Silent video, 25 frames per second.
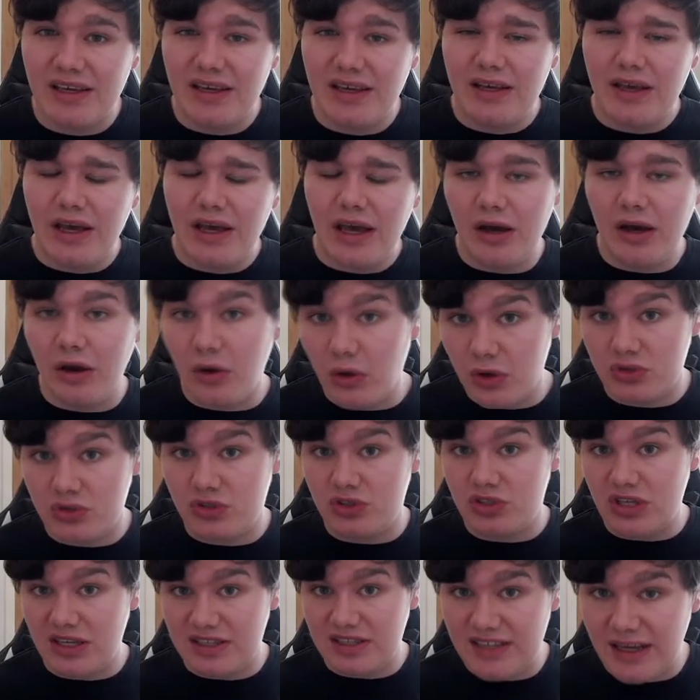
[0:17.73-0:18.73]
or
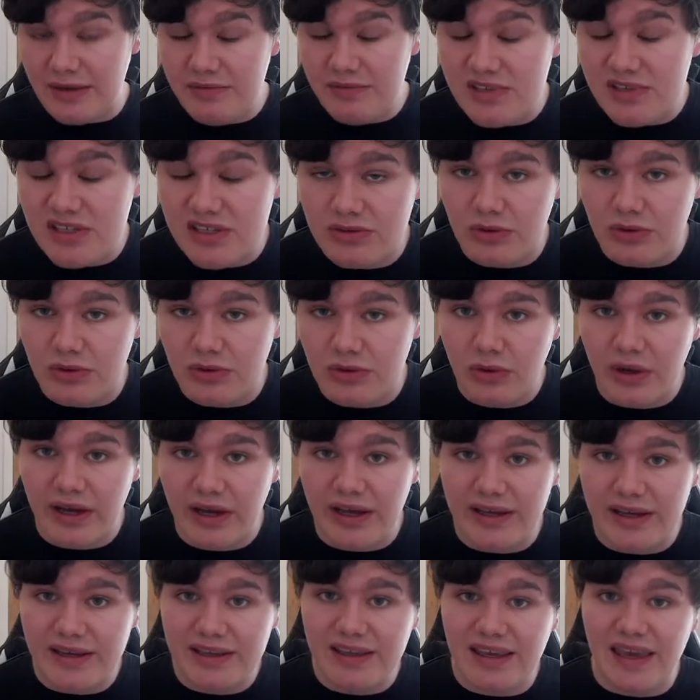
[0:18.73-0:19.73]
attempting to
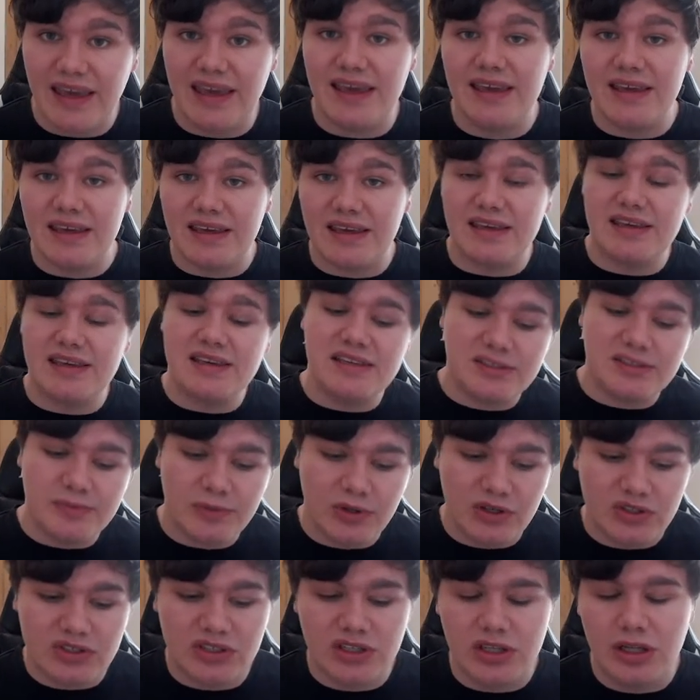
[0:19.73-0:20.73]
acquire KIK
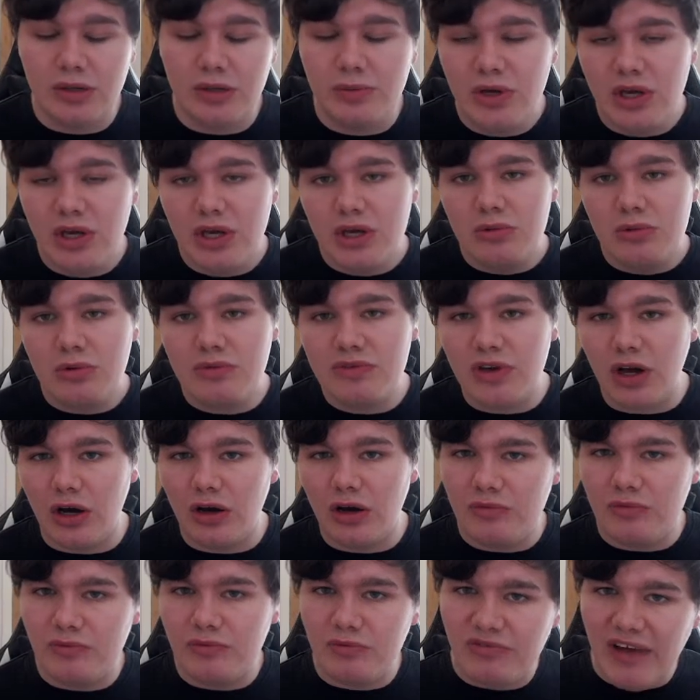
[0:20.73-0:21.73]
Esports Club. We've
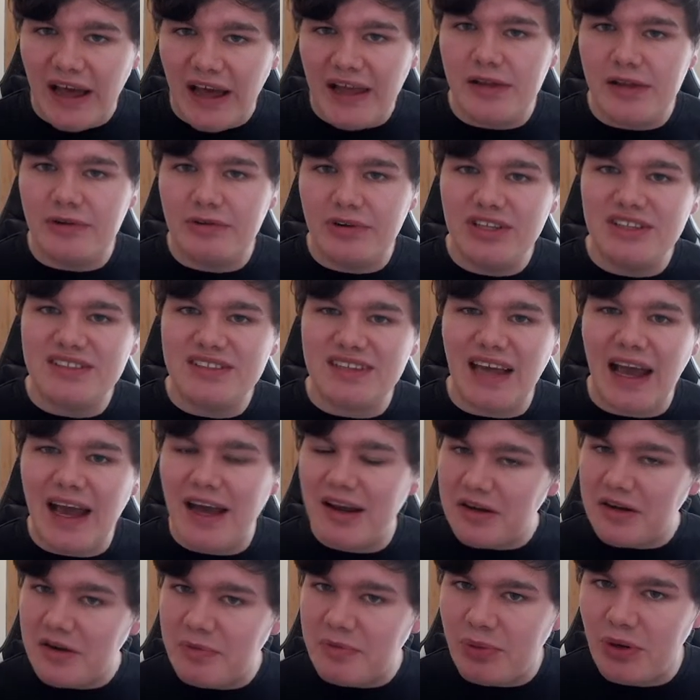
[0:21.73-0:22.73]
got VALORANT
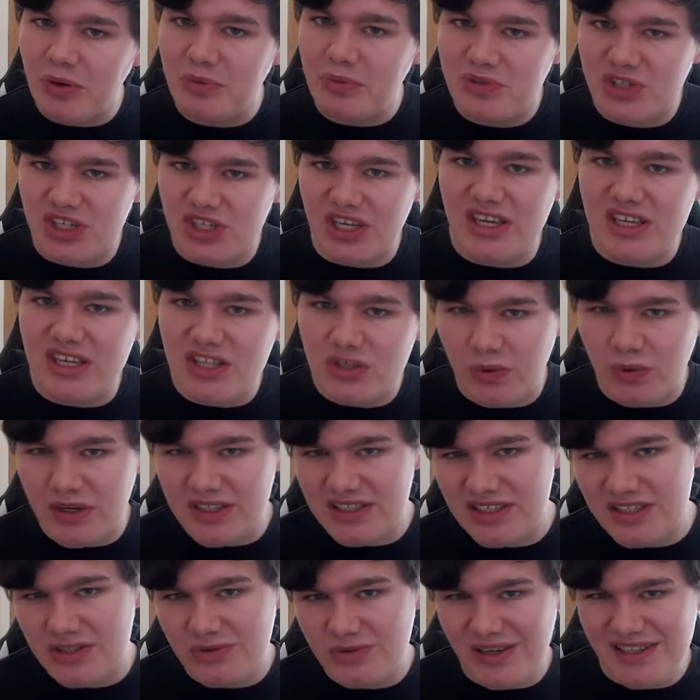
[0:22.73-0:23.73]
and PUBG
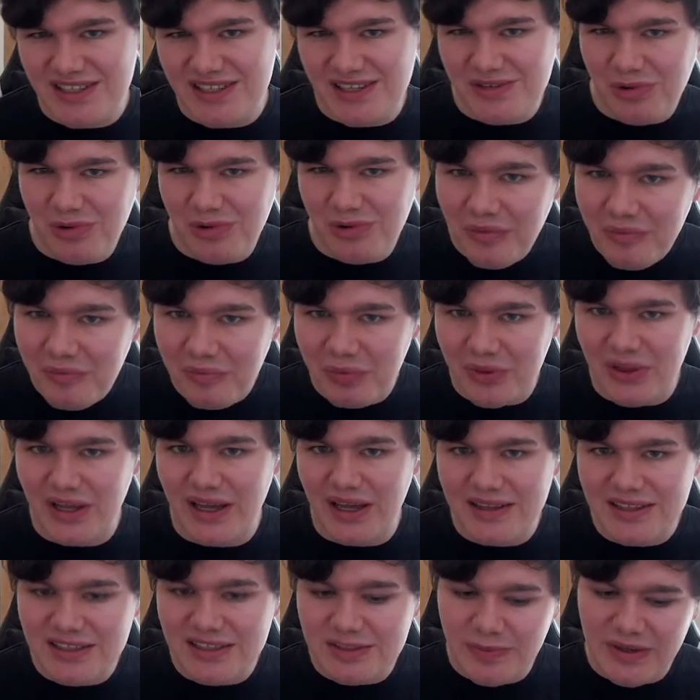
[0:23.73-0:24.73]
2021
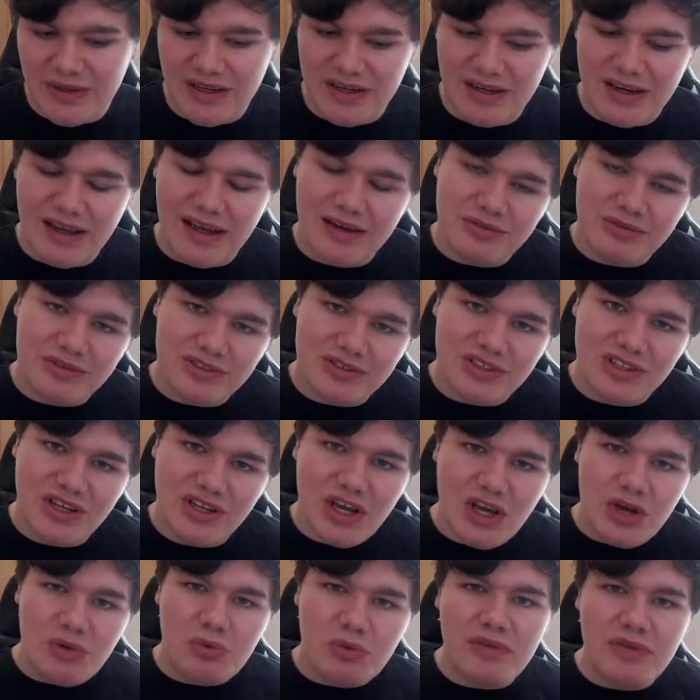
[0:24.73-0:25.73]
plans being announced.
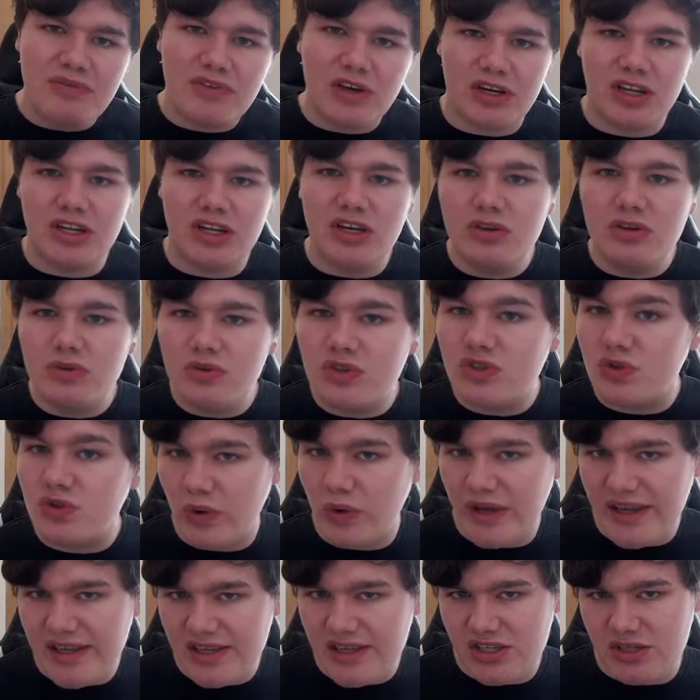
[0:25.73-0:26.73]
We've got a new
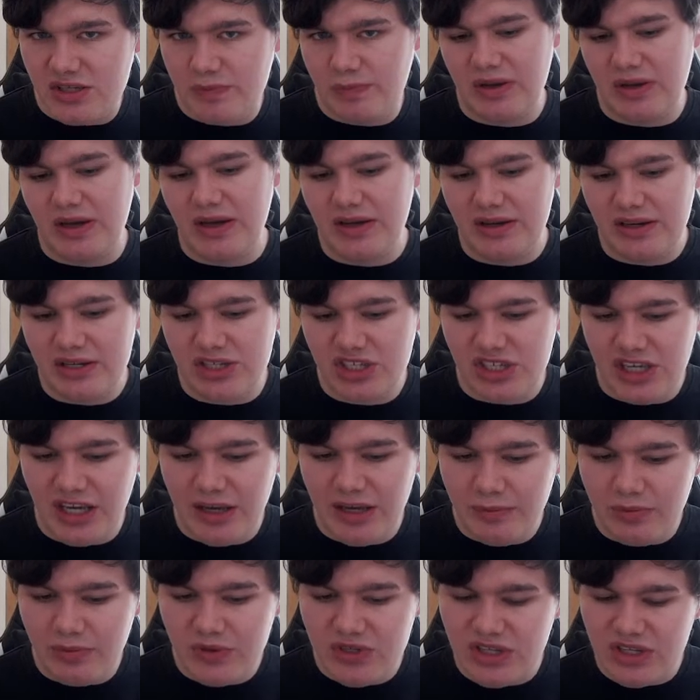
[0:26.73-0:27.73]
Twitch
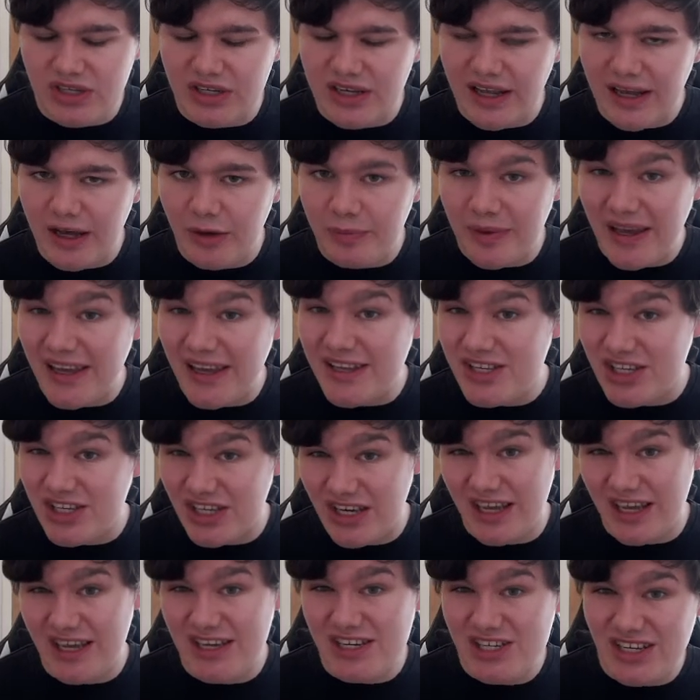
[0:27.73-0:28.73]
partnership which could help
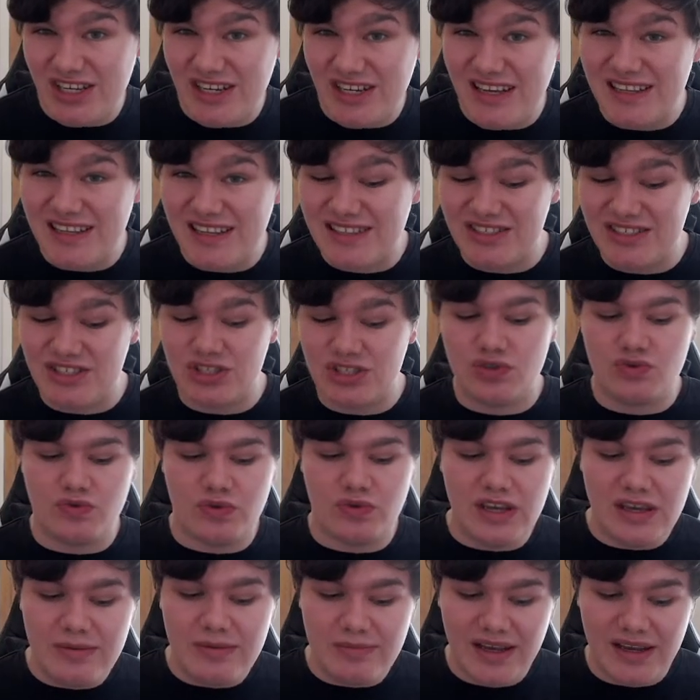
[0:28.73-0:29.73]
education into
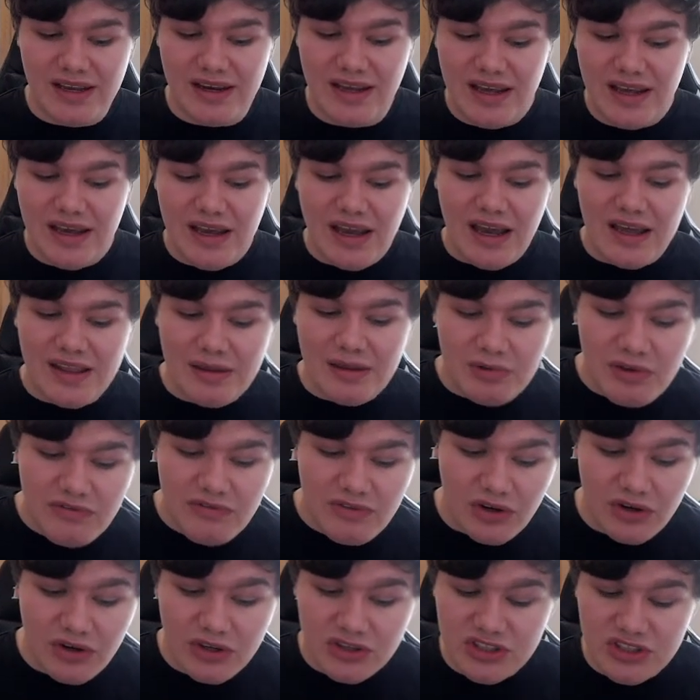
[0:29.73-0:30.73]
streaming. And then
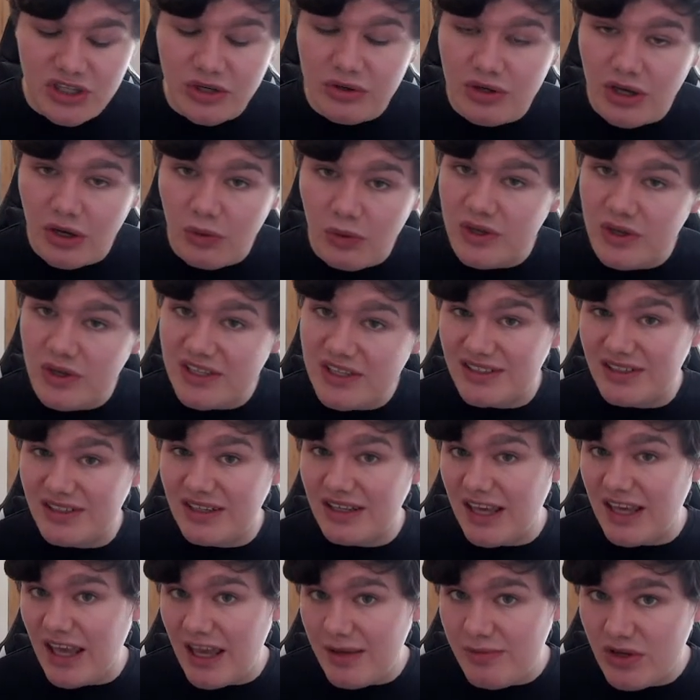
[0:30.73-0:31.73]
we've also got
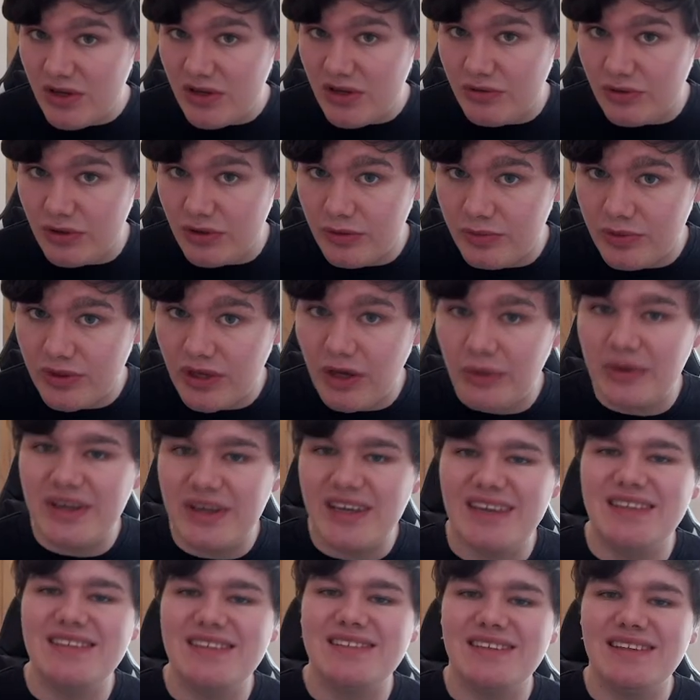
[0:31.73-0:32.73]
Wisdom Gaming Group
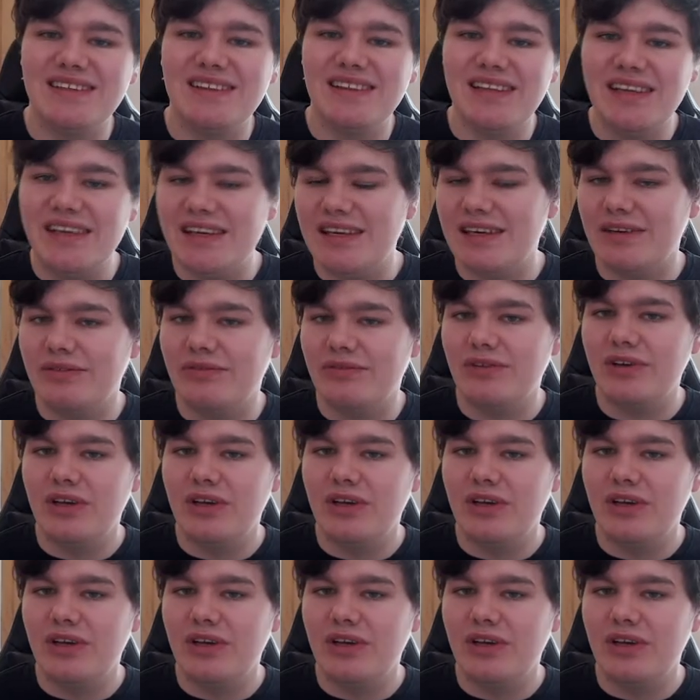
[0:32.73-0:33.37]
going into League of